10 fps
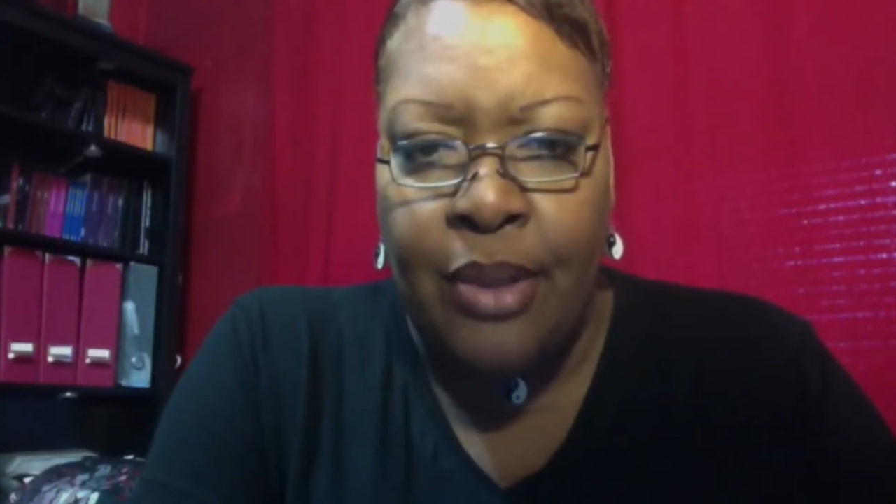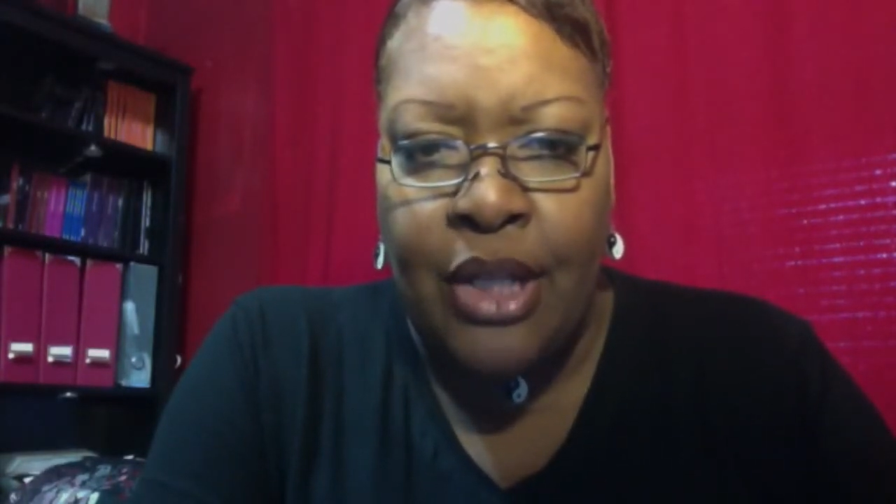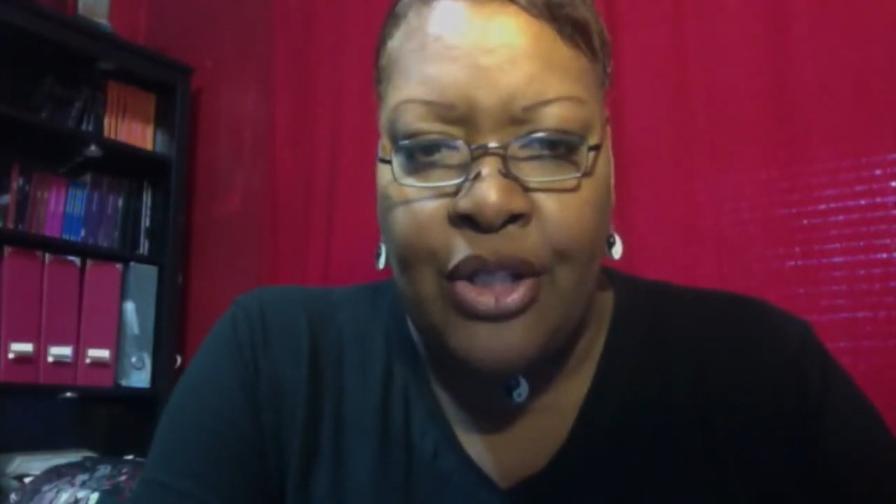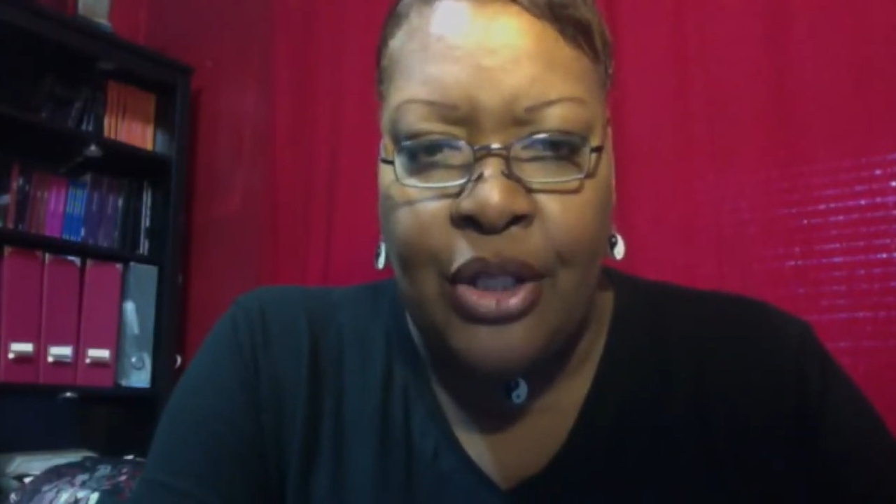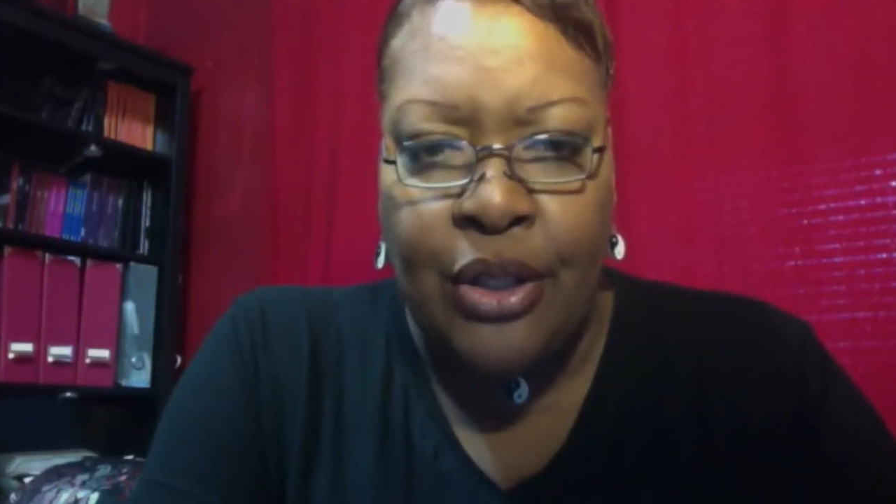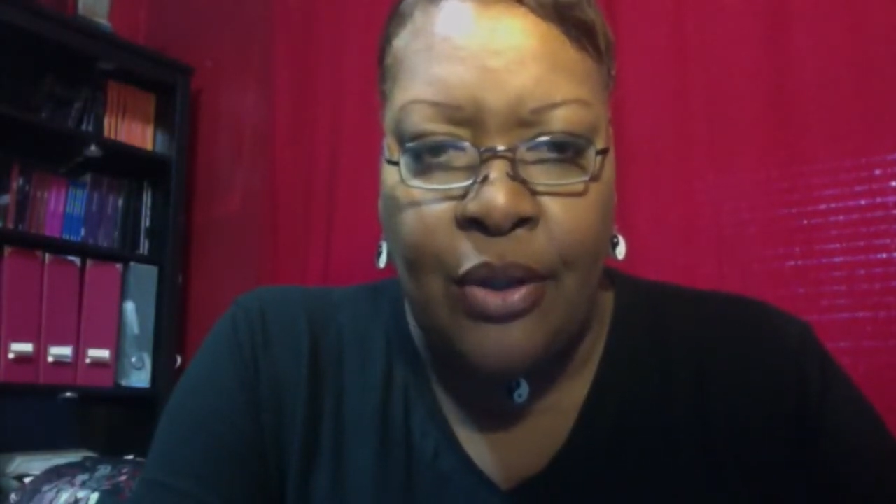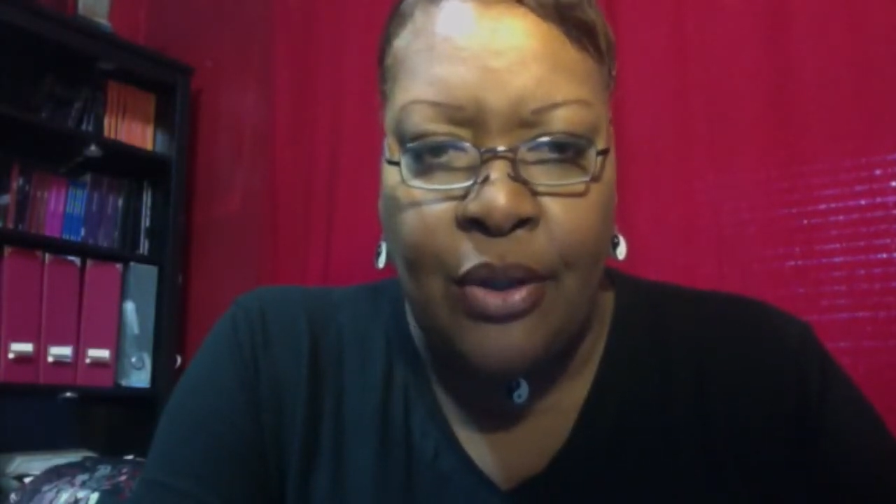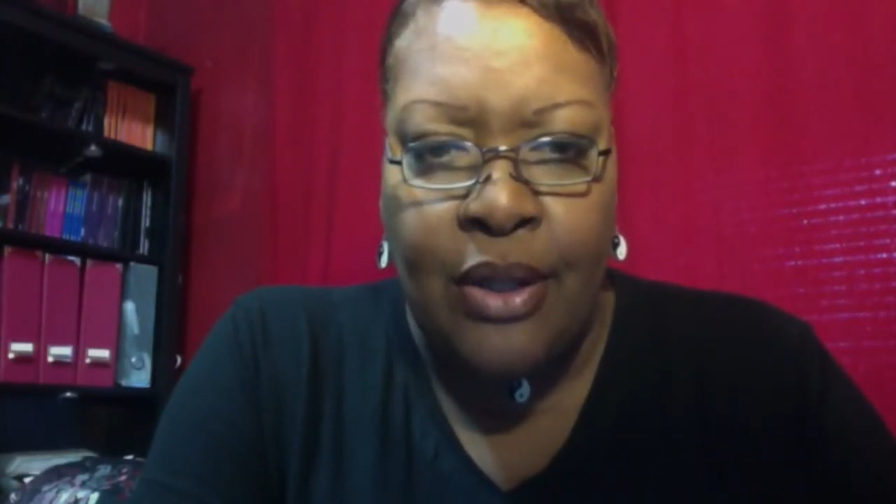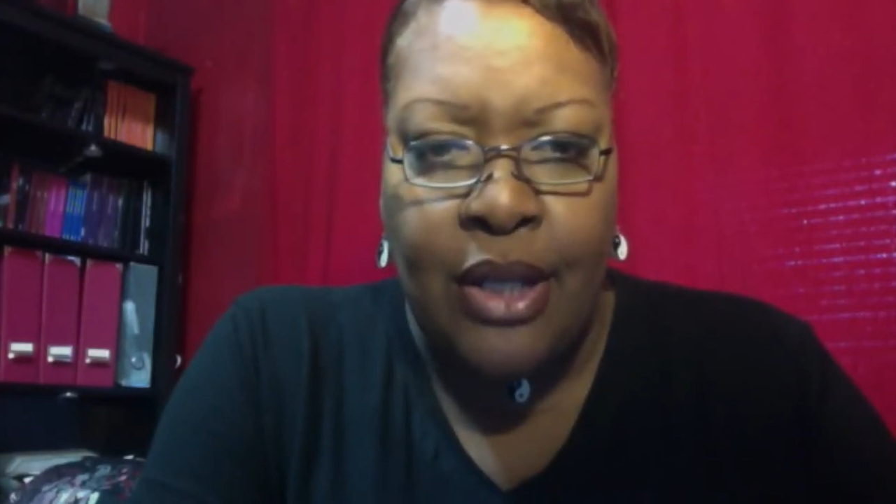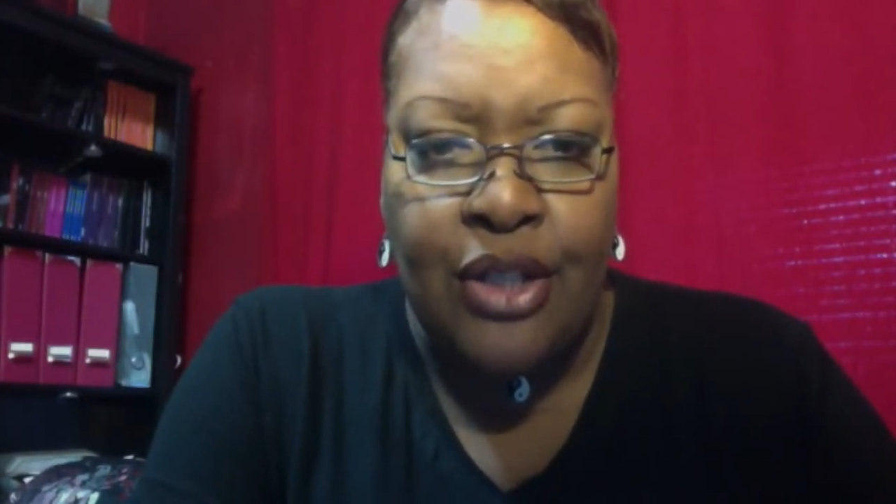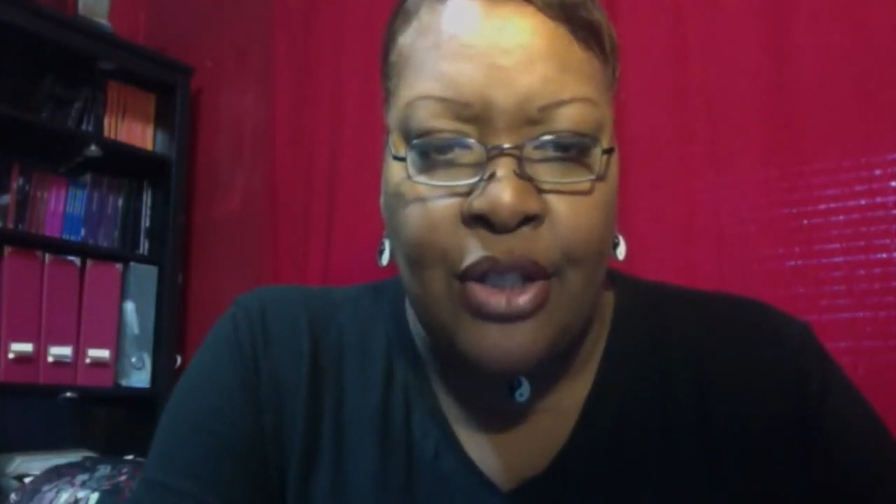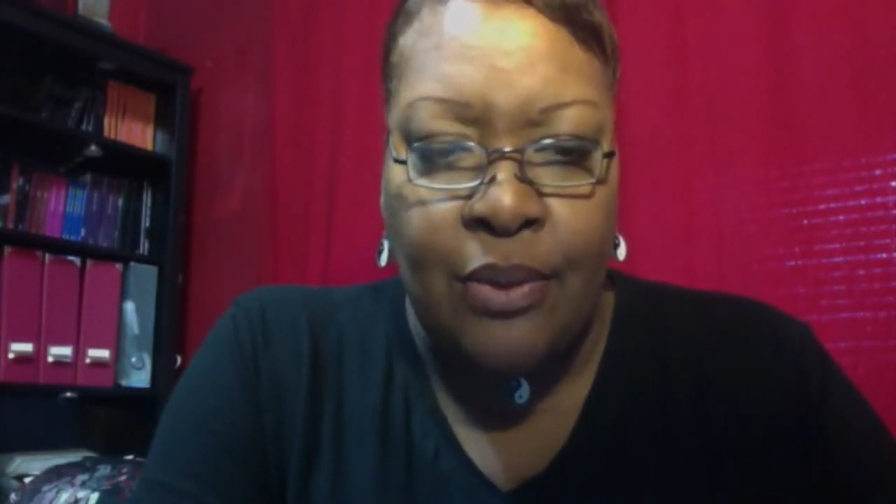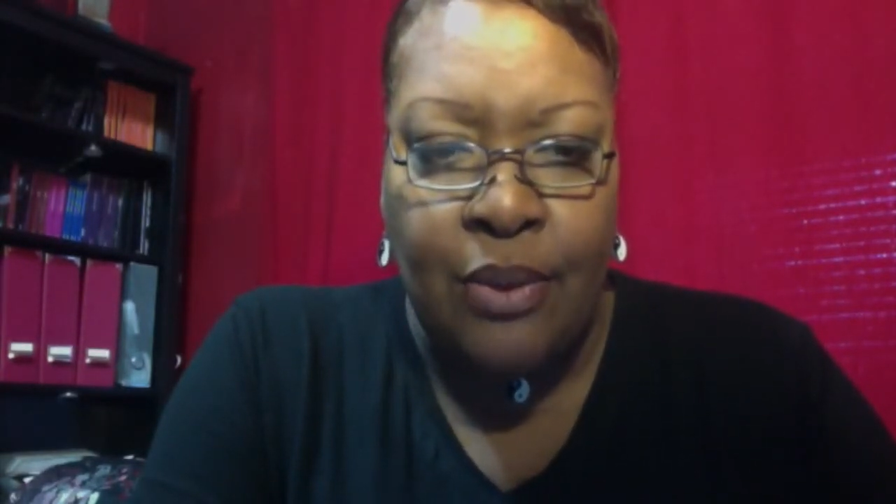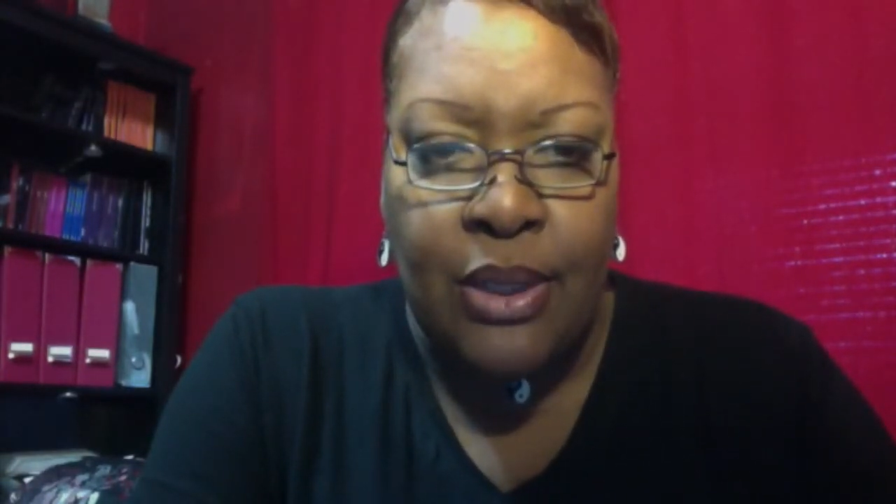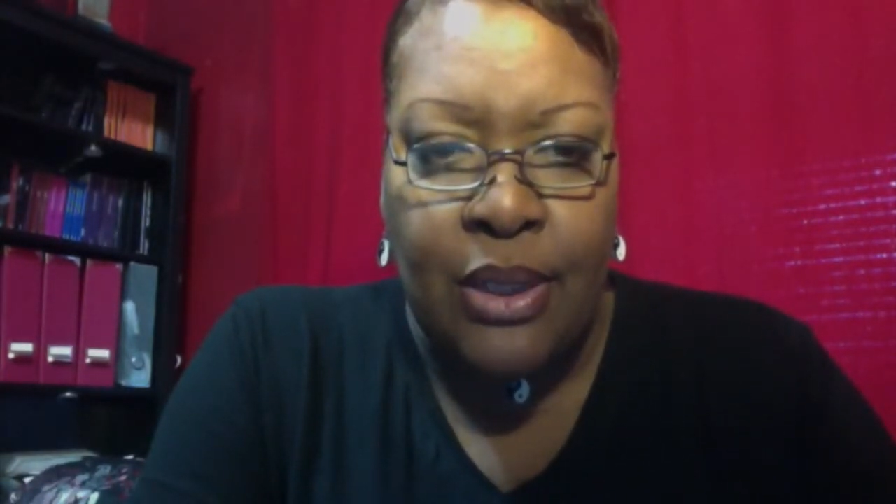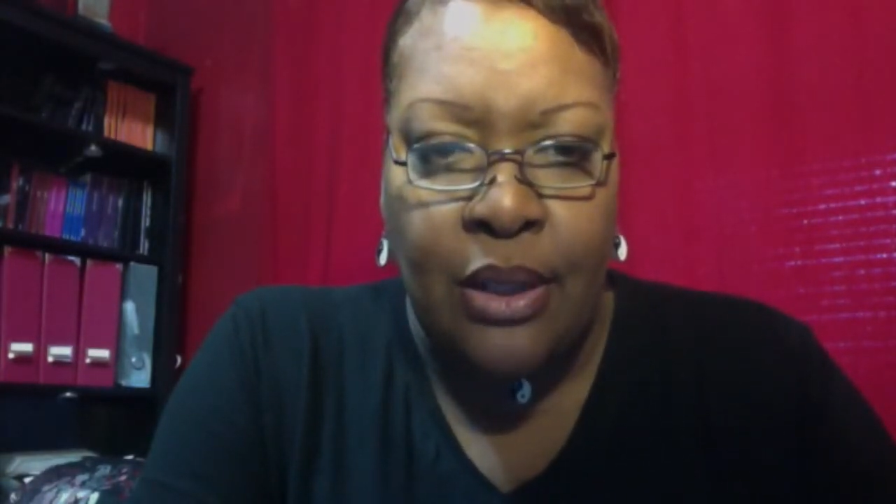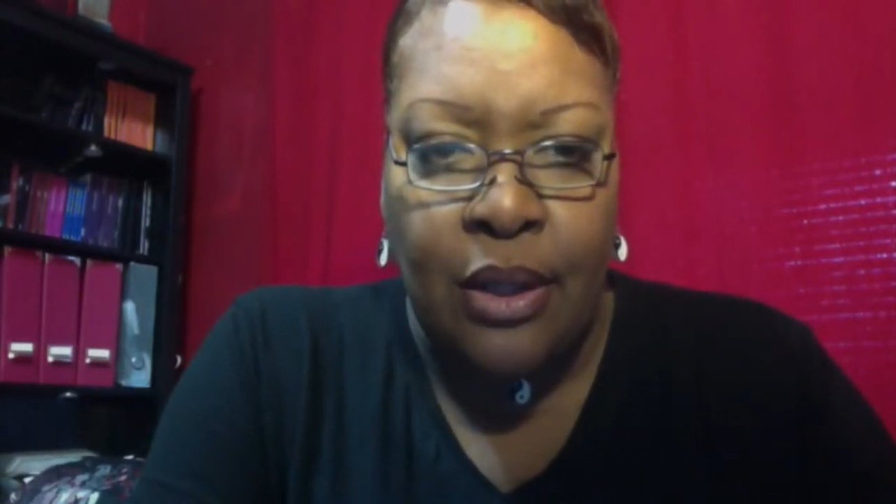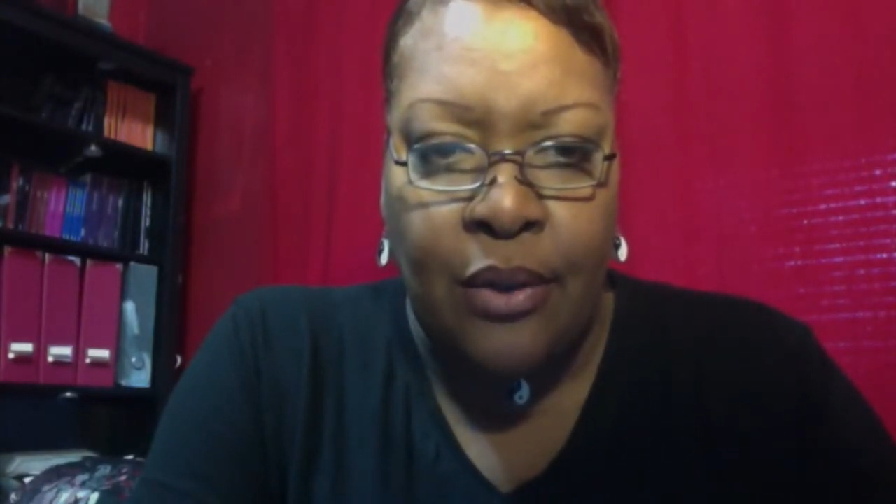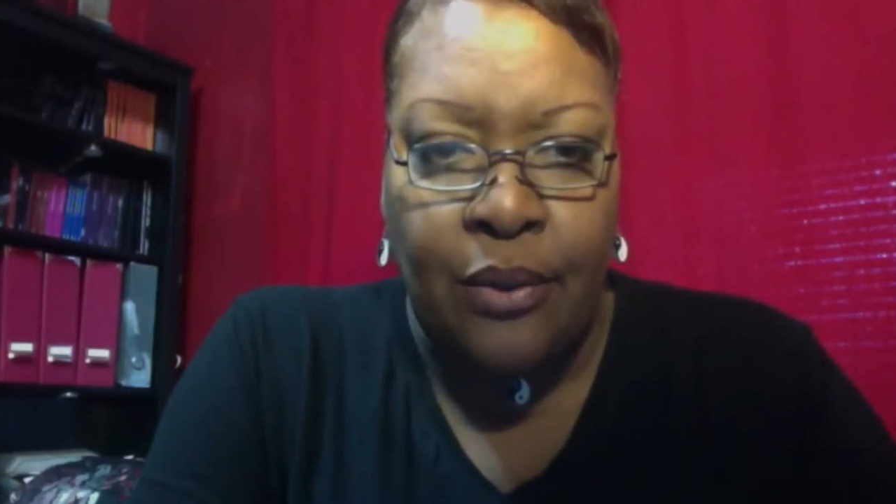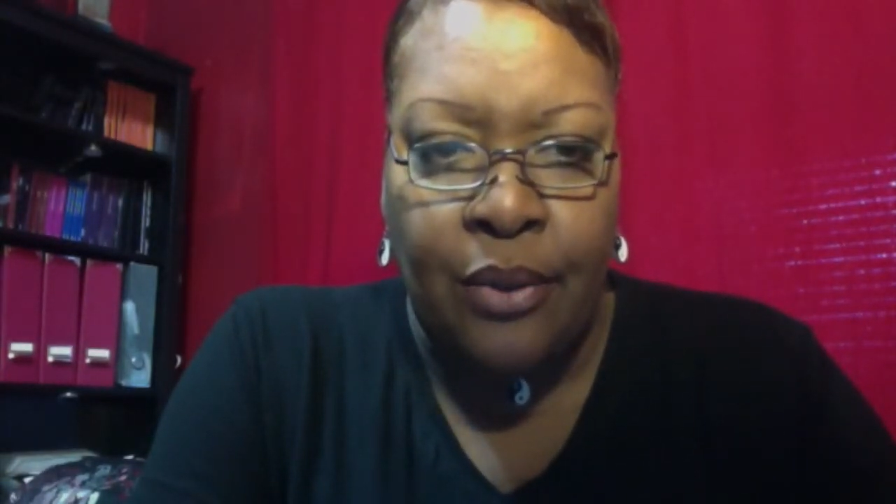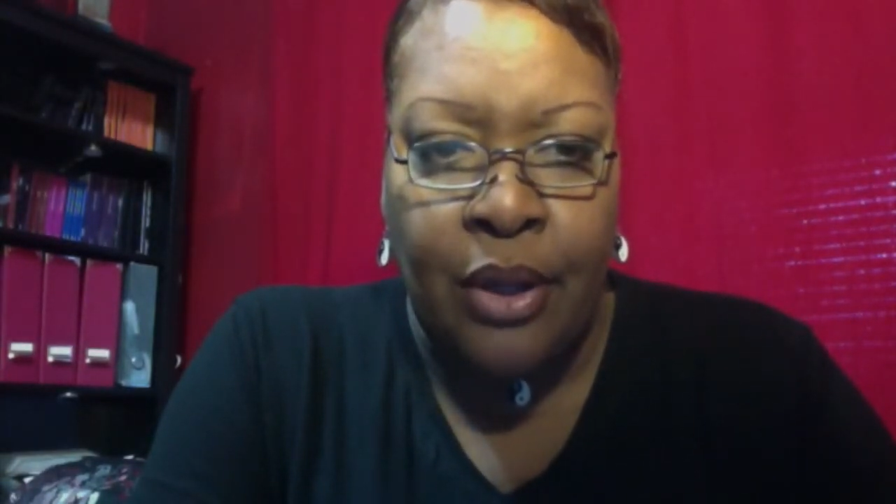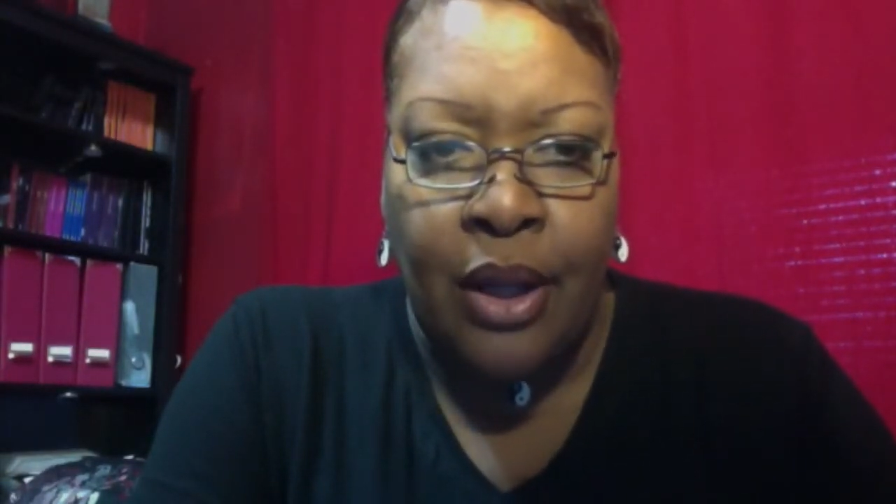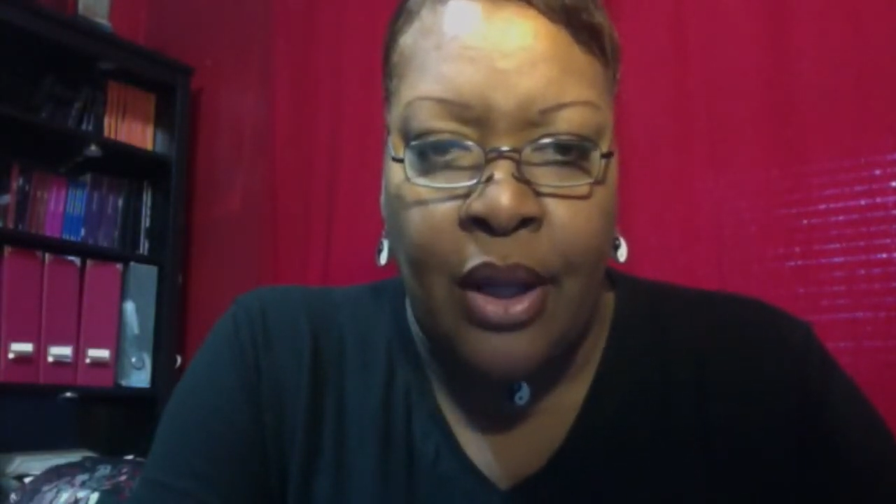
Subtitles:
and she noted that she was alone.